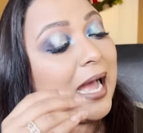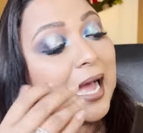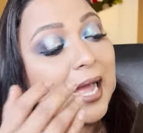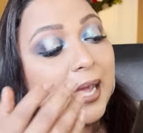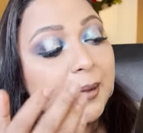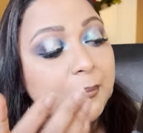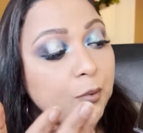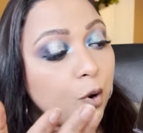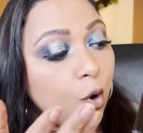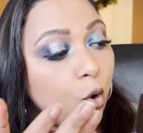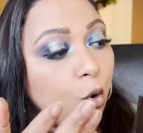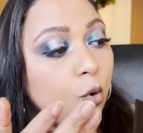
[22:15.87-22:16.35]

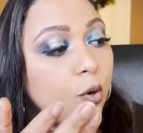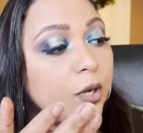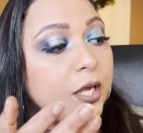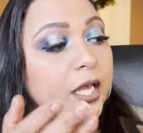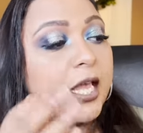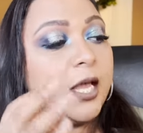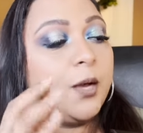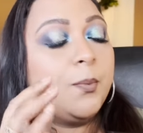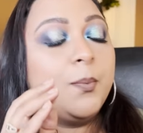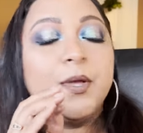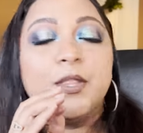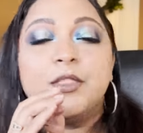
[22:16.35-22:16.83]
I'm
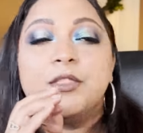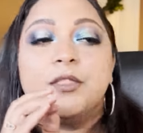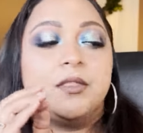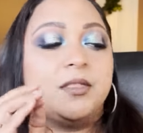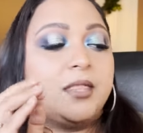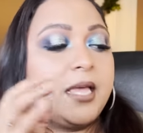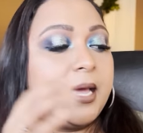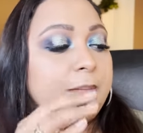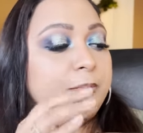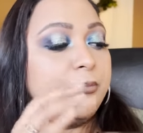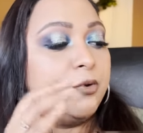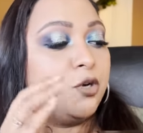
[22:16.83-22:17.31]
okay with
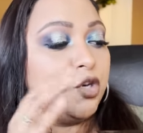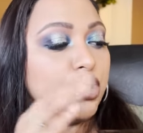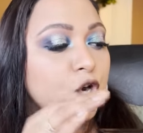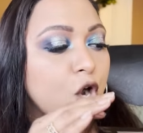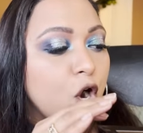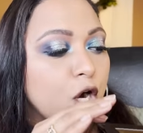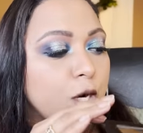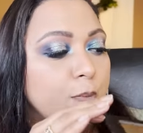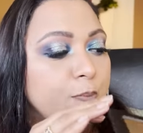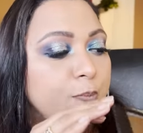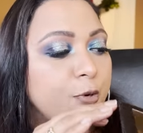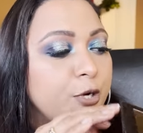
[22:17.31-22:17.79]
them
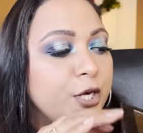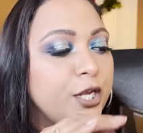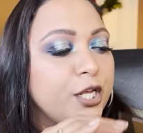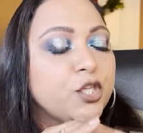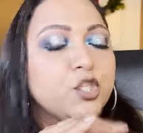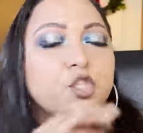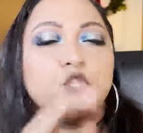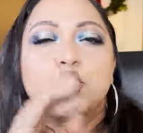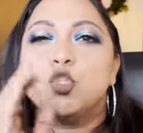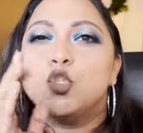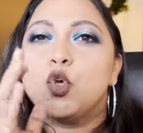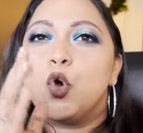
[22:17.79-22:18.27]
not putting
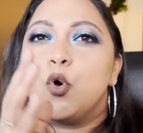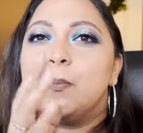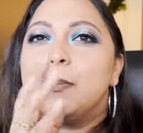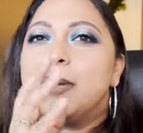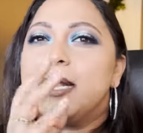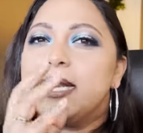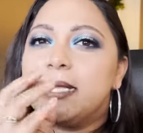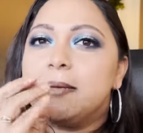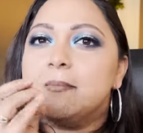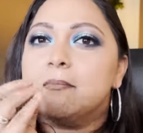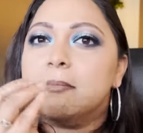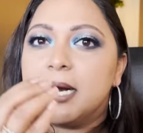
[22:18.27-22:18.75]
so
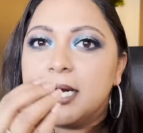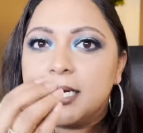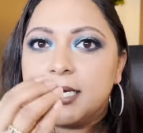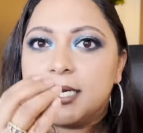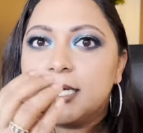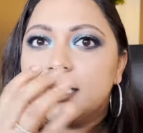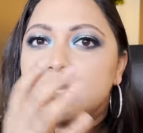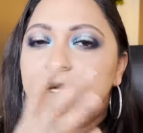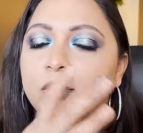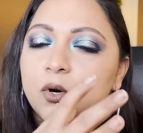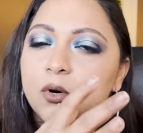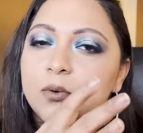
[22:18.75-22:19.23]
many
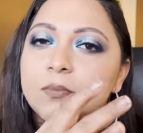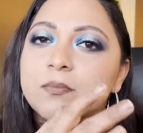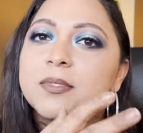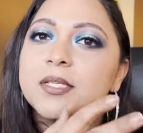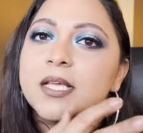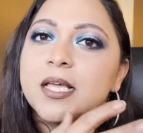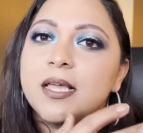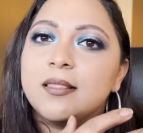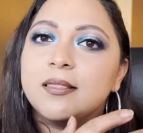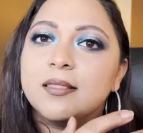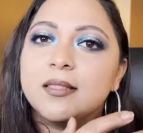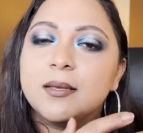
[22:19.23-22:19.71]
multi-chromes
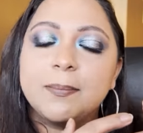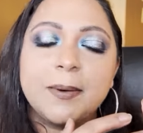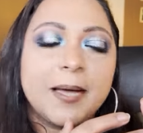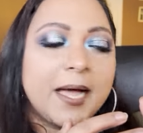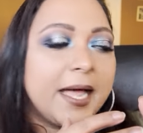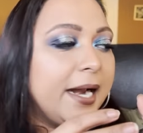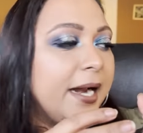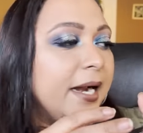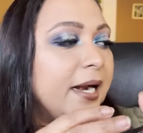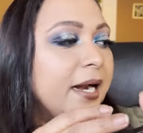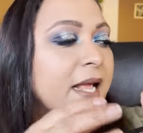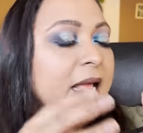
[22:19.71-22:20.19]
in the
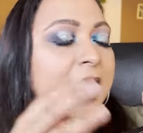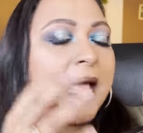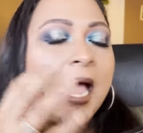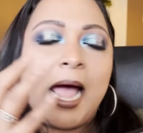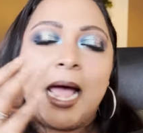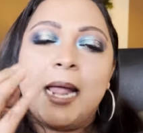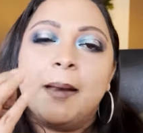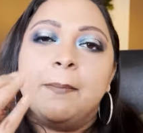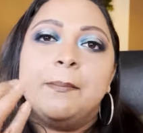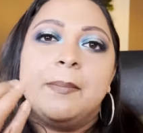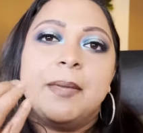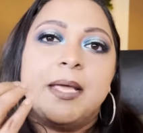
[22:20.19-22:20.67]
palette
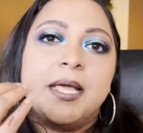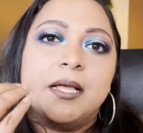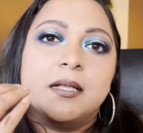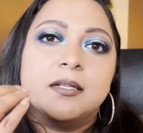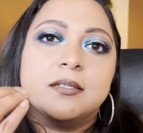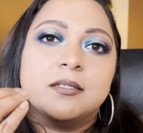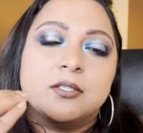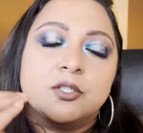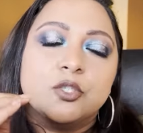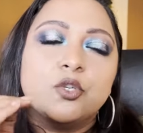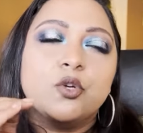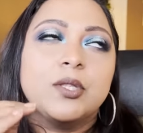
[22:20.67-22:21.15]
and make
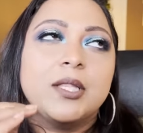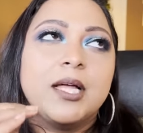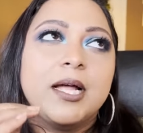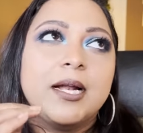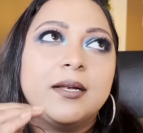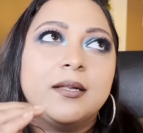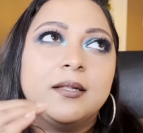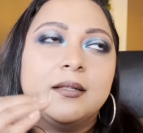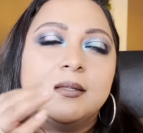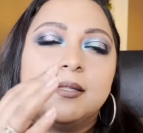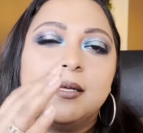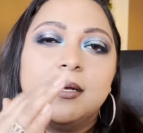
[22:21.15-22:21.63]
so
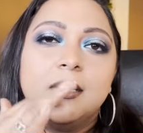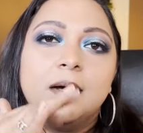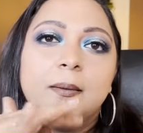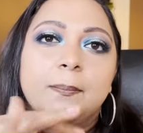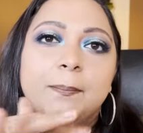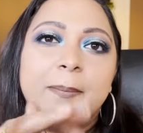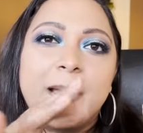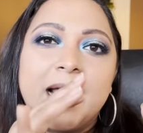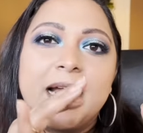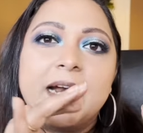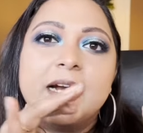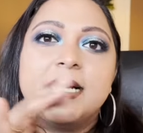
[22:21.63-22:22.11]
that the
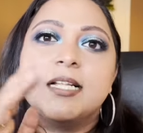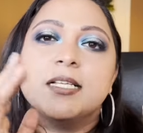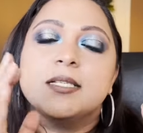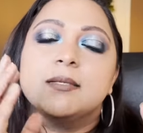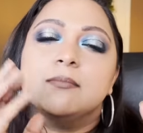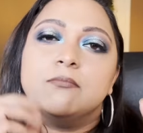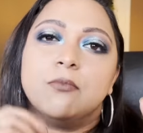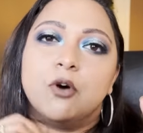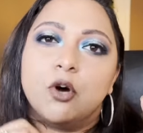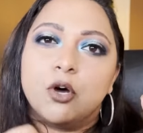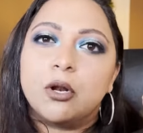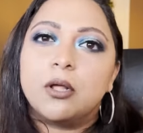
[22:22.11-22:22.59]
palette is
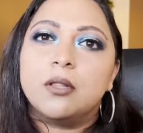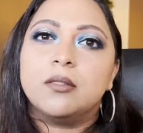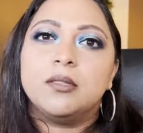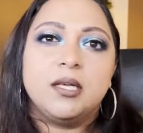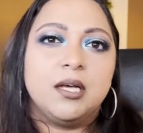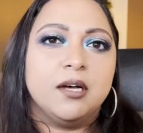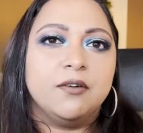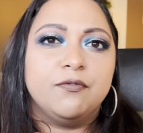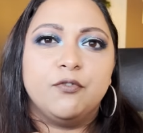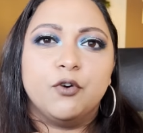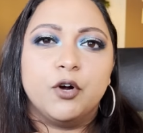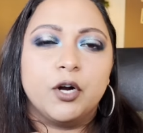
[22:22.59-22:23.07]
more on the
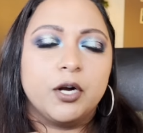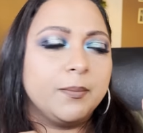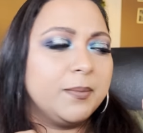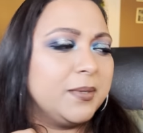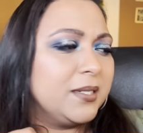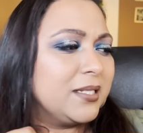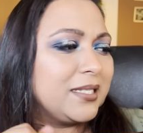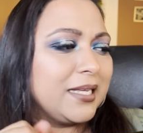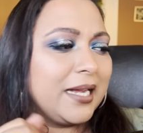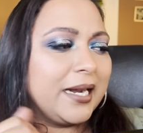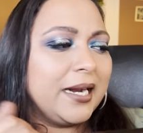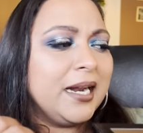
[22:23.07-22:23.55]

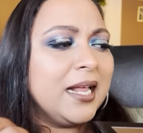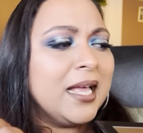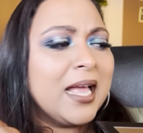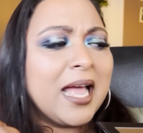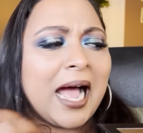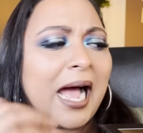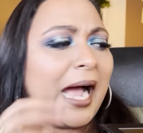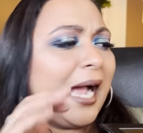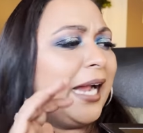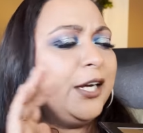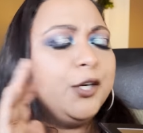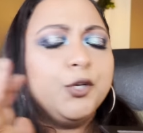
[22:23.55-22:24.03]
affordable side.
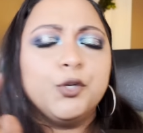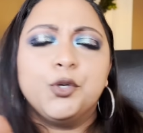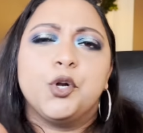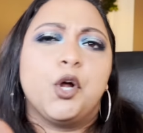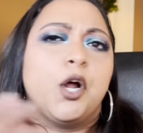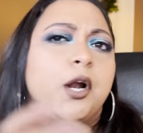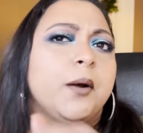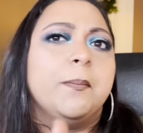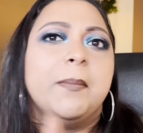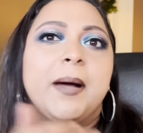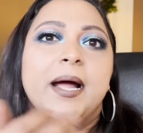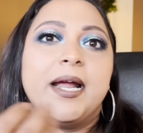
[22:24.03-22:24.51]
I do
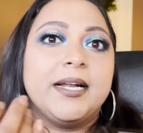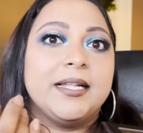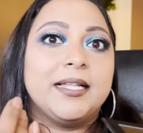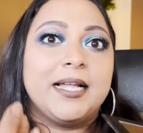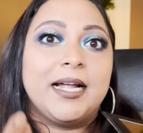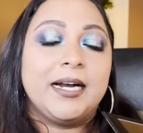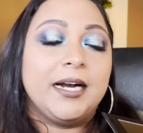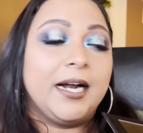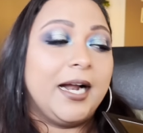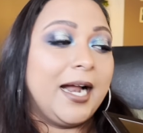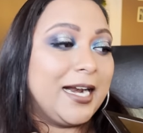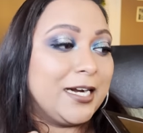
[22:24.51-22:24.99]
not mind
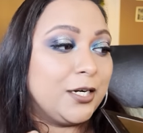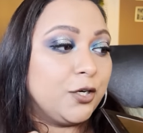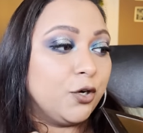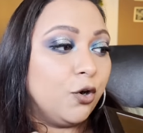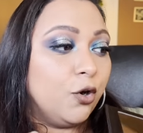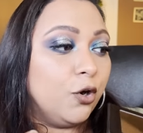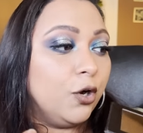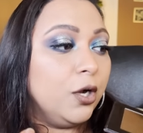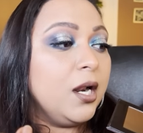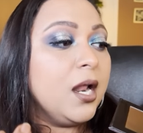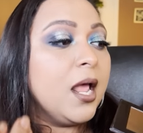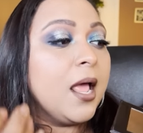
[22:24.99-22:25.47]
that at
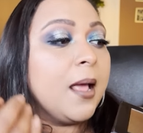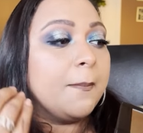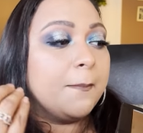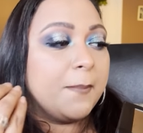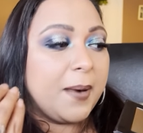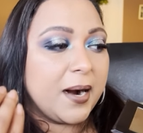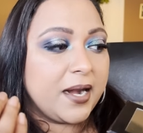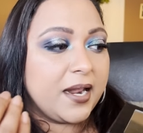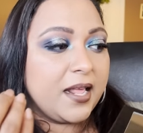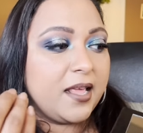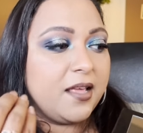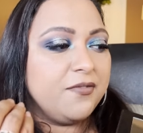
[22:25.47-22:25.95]
all,
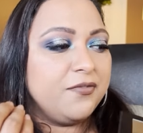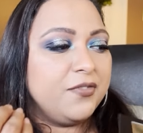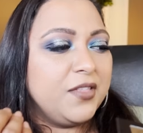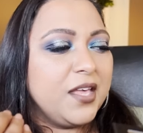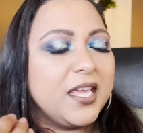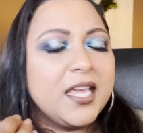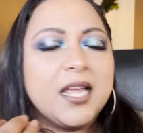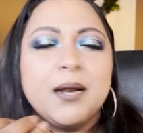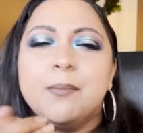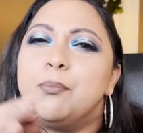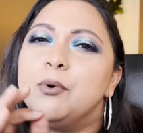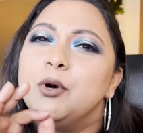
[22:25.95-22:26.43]
but if they
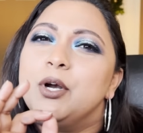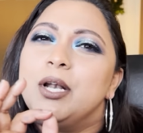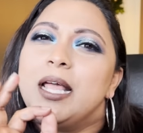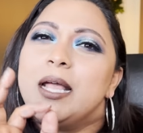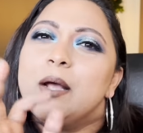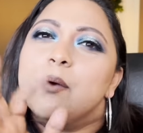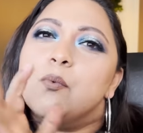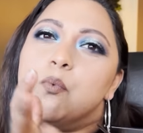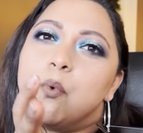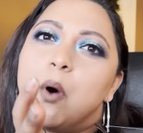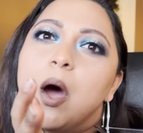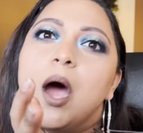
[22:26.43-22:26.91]
can put
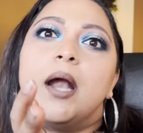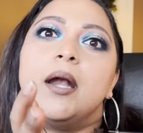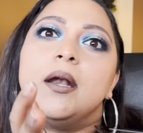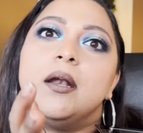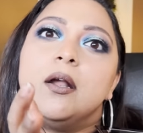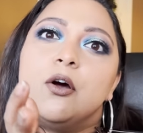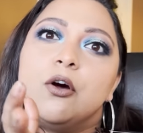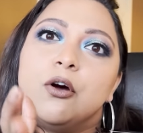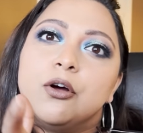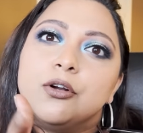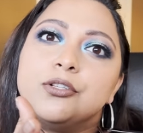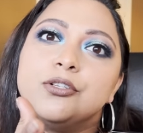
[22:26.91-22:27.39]
like
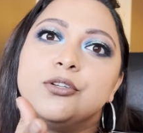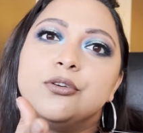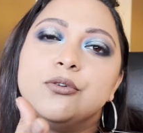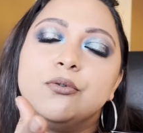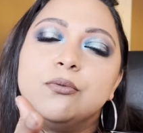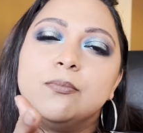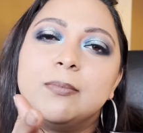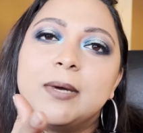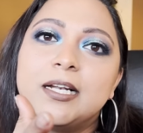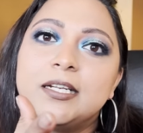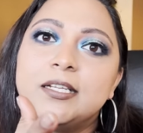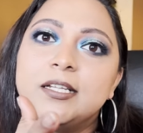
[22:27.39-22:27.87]
1 or 2
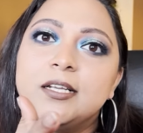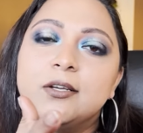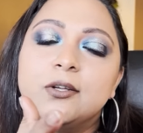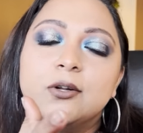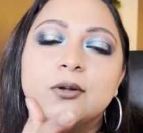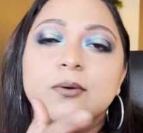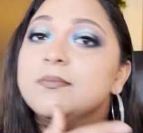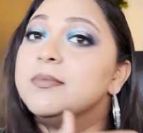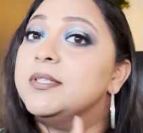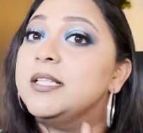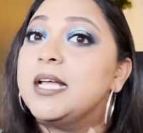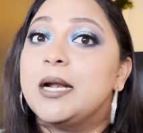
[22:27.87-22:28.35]

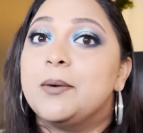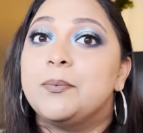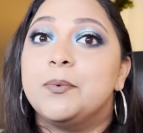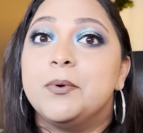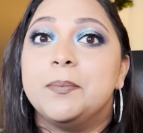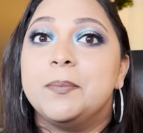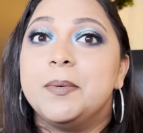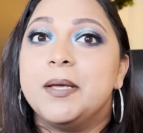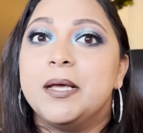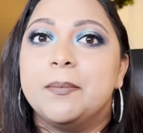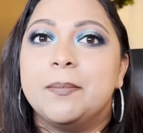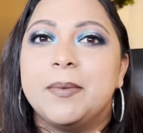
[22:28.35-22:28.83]
multi-chromes, that
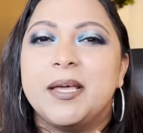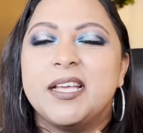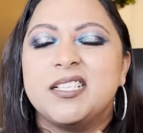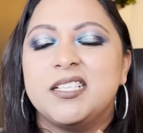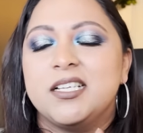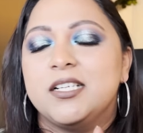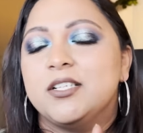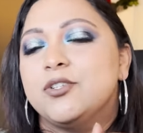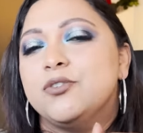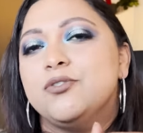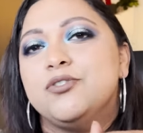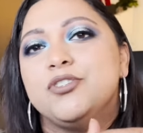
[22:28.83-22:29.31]
would be
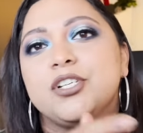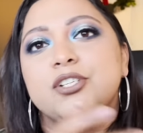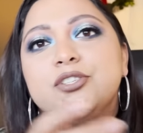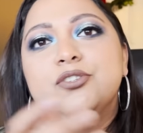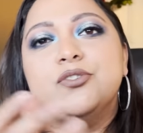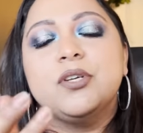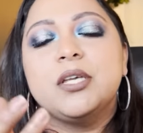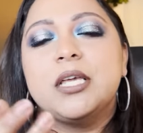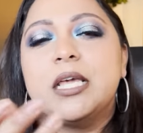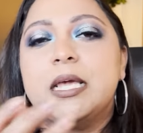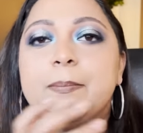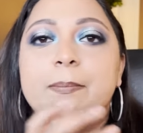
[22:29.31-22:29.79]
amazing too, just
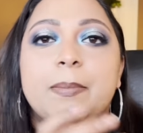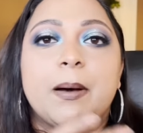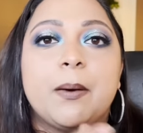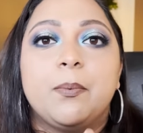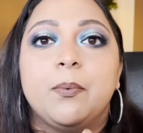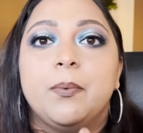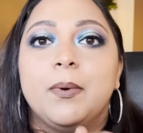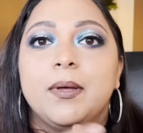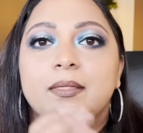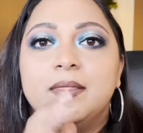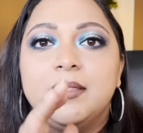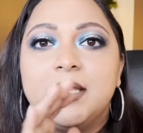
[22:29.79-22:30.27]
to keep
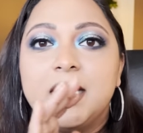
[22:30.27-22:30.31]
up with